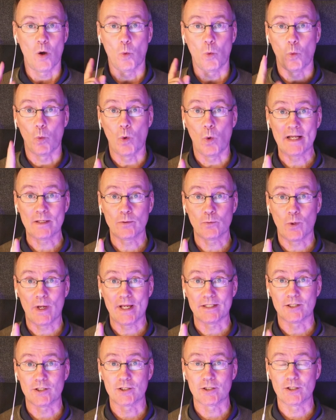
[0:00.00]
One way
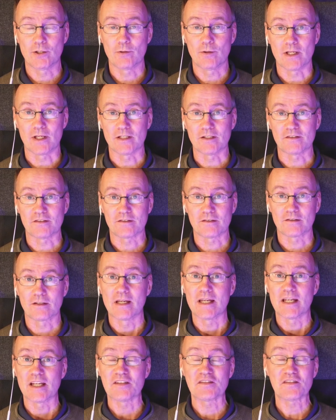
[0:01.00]
to do this
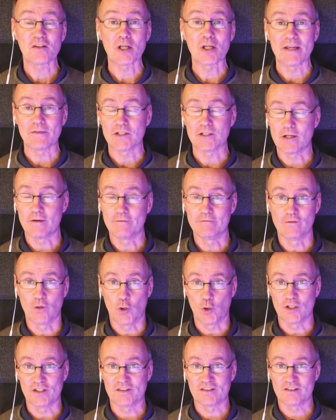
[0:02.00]
is to give it a
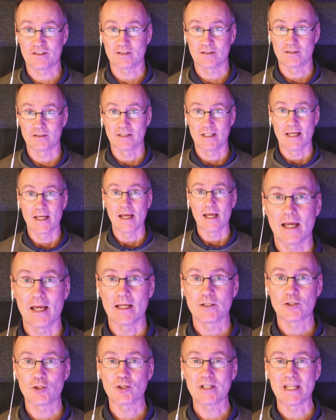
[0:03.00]
voice,
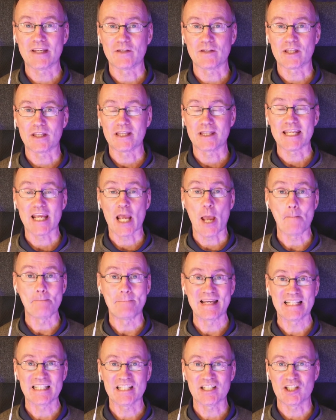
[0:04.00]
to give it the
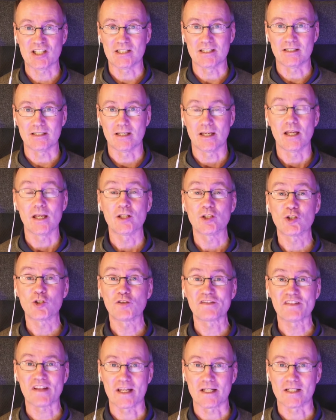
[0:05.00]
ability to
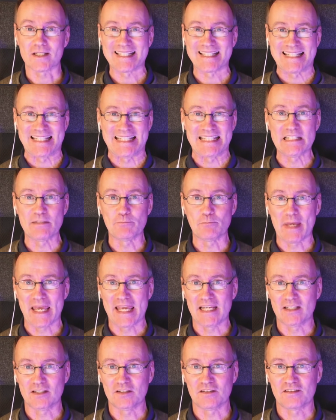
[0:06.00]
send
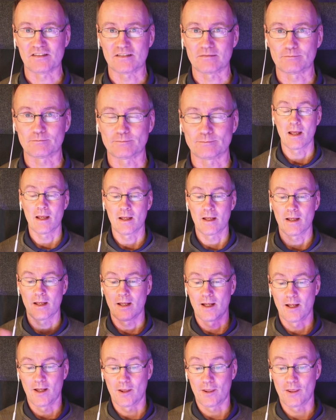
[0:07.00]
emails.
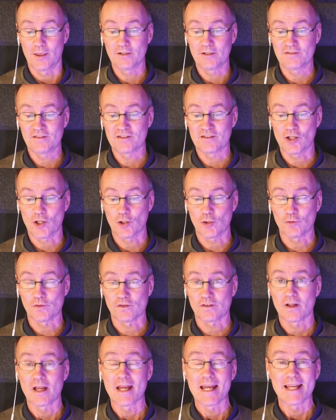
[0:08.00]
This shows
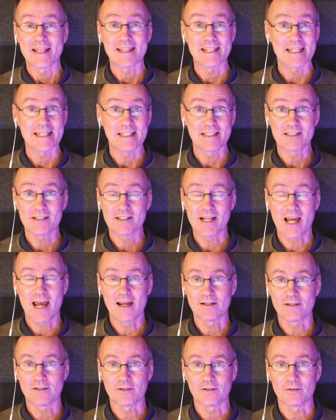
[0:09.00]
the
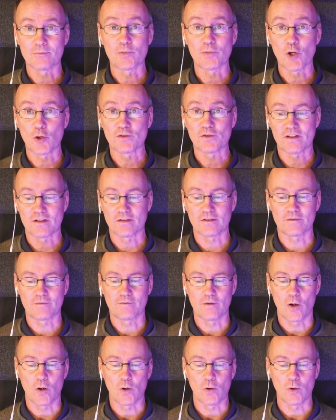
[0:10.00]
entire process
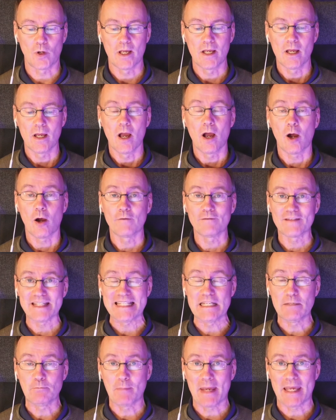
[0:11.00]
flow of
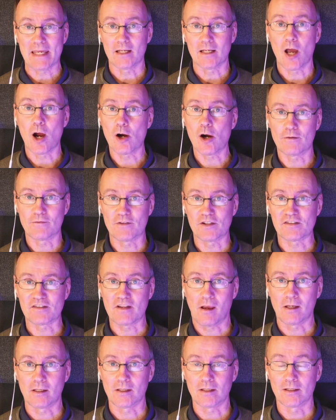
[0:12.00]
email
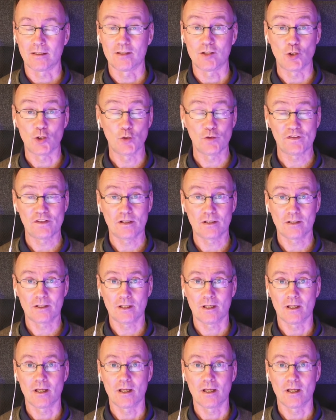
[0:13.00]
harvesting using